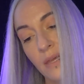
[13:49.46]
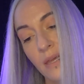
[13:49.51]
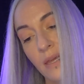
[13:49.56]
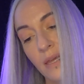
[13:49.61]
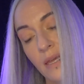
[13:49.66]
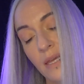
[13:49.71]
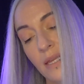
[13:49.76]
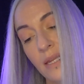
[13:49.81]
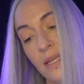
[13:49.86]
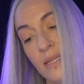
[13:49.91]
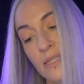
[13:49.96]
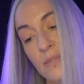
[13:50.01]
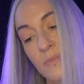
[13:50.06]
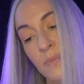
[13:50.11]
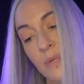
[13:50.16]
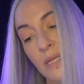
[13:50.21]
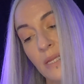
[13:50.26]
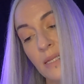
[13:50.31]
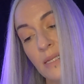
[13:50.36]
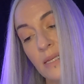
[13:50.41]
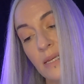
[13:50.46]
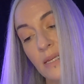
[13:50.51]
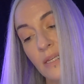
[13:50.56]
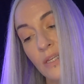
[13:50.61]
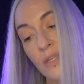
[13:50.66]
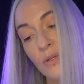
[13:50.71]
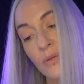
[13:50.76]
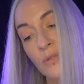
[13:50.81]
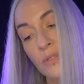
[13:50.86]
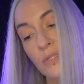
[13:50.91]
It has been
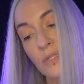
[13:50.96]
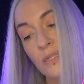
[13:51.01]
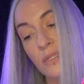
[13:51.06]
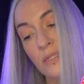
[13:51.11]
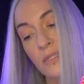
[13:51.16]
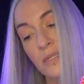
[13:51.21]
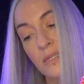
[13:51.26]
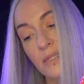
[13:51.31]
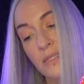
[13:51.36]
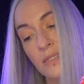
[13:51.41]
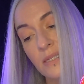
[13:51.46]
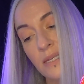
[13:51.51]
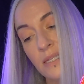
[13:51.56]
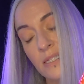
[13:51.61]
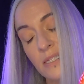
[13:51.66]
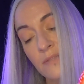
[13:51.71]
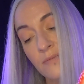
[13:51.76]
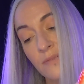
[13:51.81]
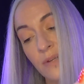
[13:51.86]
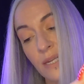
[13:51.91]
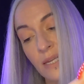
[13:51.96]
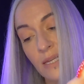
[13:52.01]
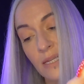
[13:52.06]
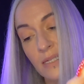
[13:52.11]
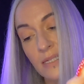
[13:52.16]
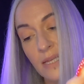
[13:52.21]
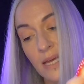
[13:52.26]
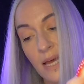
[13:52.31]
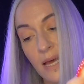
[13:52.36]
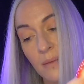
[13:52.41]
used successfully
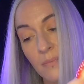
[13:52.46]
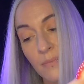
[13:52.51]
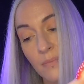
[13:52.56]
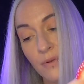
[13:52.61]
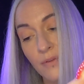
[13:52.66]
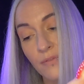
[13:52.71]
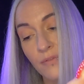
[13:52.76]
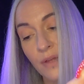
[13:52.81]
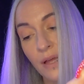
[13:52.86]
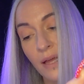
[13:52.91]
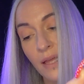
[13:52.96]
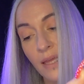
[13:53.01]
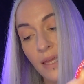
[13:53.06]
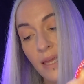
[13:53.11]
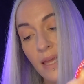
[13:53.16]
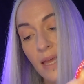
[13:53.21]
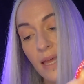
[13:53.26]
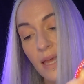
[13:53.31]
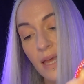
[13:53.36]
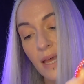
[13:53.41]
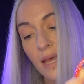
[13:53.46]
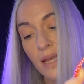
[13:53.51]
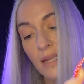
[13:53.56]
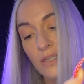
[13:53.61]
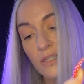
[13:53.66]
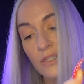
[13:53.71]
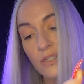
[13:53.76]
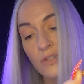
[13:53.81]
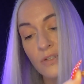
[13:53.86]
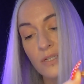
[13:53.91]
to amplify and
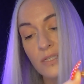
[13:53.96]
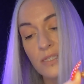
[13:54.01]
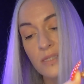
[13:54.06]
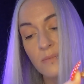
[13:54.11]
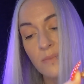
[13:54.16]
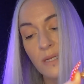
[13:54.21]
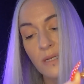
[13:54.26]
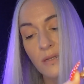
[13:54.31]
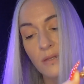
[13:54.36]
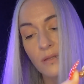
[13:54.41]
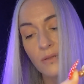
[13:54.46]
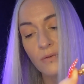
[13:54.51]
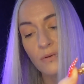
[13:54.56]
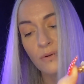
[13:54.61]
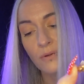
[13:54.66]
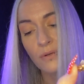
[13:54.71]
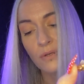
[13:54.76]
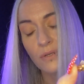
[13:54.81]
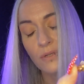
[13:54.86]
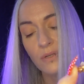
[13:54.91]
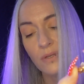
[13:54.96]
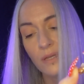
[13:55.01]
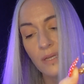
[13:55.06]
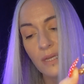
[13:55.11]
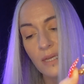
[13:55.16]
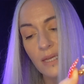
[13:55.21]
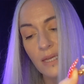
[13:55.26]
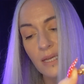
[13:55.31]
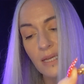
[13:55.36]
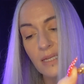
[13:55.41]
to transmit thought.
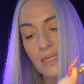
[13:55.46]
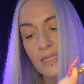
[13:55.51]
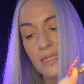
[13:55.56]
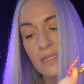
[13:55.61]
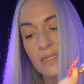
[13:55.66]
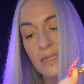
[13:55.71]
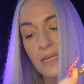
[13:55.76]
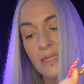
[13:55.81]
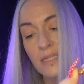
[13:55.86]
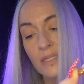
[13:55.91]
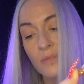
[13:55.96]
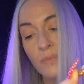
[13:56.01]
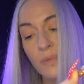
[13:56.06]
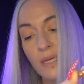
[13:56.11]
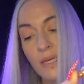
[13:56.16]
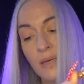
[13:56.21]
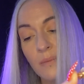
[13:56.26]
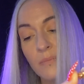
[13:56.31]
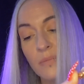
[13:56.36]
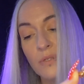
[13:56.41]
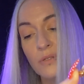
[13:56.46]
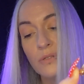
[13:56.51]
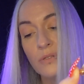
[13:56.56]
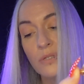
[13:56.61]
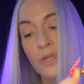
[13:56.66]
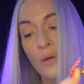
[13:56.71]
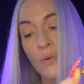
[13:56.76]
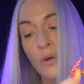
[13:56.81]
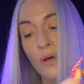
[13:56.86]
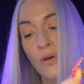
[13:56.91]
It is said to be a
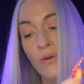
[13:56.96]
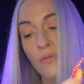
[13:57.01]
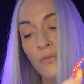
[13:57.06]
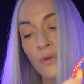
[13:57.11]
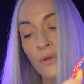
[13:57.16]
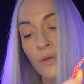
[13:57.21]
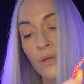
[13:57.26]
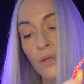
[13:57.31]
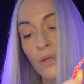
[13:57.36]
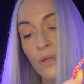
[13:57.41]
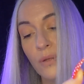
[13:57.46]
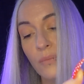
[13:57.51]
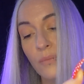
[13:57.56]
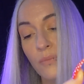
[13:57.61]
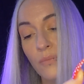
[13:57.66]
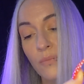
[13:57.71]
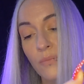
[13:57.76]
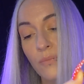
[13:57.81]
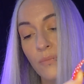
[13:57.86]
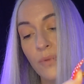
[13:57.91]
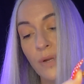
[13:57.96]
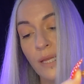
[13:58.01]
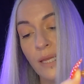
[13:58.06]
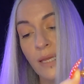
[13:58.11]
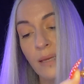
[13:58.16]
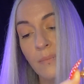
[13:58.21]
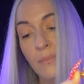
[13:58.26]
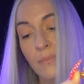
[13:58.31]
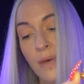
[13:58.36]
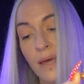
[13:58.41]
bestower of good,
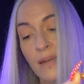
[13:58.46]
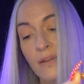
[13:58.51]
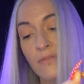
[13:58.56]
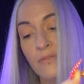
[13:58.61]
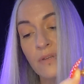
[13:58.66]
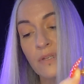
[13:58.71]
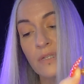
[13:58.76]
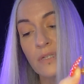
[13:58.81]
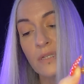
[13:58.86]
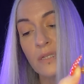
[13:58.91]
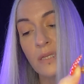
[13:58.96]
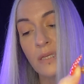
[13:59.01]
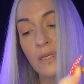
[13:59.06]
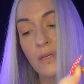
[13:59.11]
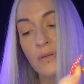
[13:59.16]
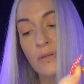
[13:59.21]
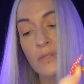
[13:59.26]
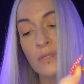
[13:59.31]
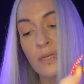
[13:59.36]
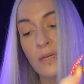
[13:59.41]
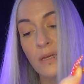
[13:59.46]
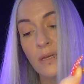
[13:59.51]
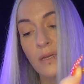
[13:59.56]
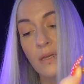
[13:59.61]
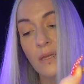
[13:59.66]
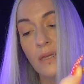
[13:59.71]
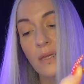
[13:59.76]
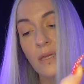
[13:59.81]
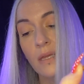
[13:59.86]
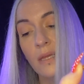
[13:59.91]
bringing benefit to the user.
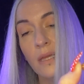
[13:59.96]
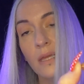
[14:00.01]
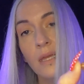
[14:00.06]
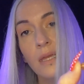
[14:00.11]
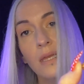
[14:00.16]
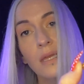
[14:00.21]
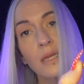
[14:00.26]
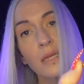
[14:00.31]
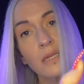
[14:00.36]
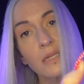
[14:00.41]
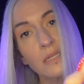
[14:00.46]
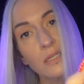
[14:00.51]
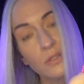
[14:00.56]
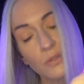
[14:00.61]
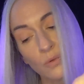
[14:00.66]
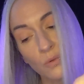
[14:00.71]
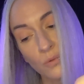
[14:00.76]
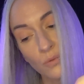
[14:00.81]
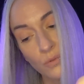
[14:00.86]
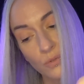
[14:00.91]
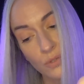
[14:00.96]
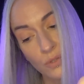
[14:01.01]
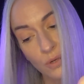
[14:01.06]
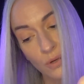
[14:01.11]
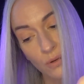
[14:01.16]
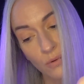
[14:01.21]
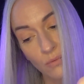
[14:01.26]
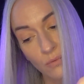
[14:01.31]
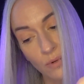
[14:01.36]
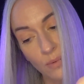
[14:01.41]
It is
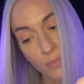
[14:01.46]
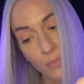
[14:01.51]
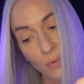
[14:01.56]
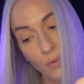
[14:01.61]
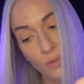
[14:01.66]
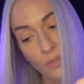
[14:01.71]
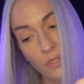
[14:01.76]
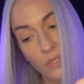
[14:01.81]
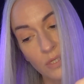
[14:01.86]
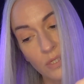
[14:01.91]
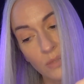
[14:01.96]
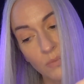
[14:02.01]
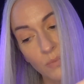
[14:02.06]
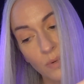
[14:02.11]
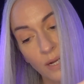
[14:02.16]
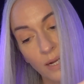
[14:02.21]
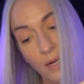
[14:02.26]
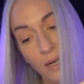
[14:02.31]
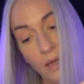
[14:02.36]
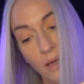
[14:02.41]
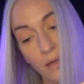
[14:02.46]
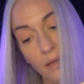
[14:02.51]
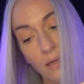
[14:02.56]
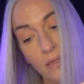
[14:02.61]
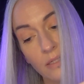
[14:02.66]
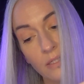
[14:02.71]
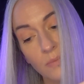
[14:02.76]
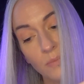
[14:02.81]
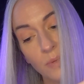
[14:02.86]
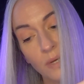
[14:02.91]
also reported to bring luck
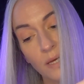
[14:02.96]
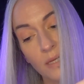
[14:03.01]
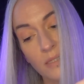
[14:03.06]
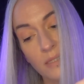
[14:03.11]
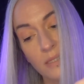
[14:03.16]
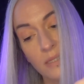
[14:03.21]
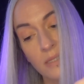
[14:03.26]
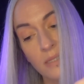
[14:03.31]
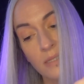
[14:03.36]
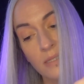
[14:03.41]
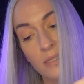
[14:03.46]
to persons,